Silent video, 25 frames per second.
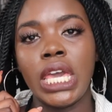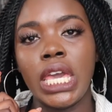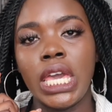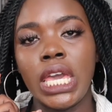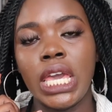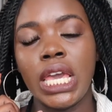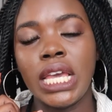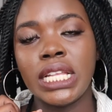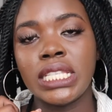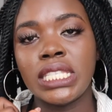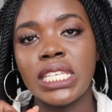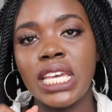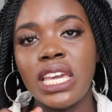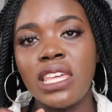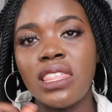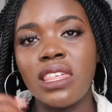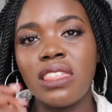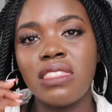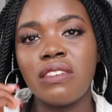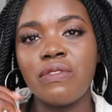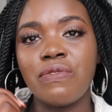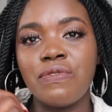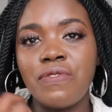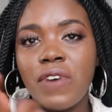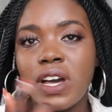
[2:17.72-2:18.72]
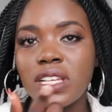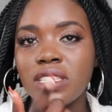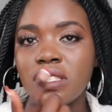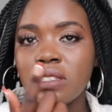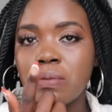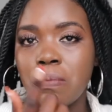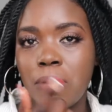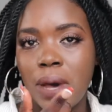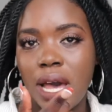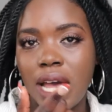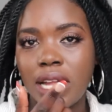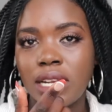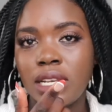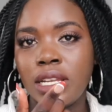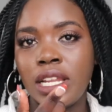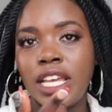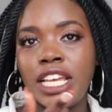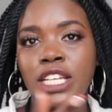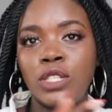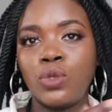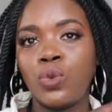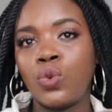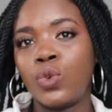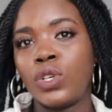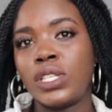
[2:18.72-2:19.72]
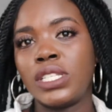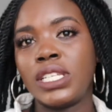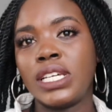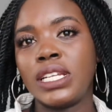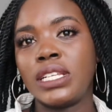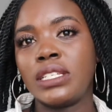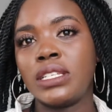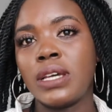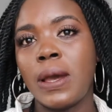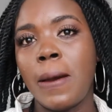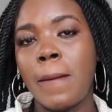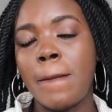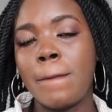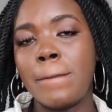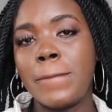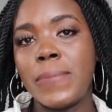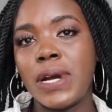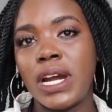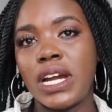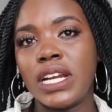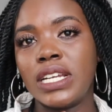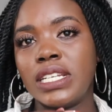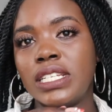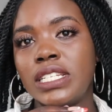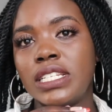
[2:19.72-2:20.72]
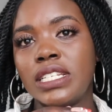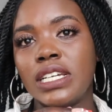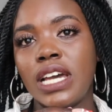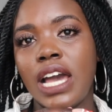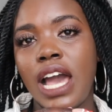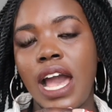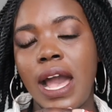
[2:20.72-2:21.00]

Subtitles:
it's either the first burn, it wasn't burned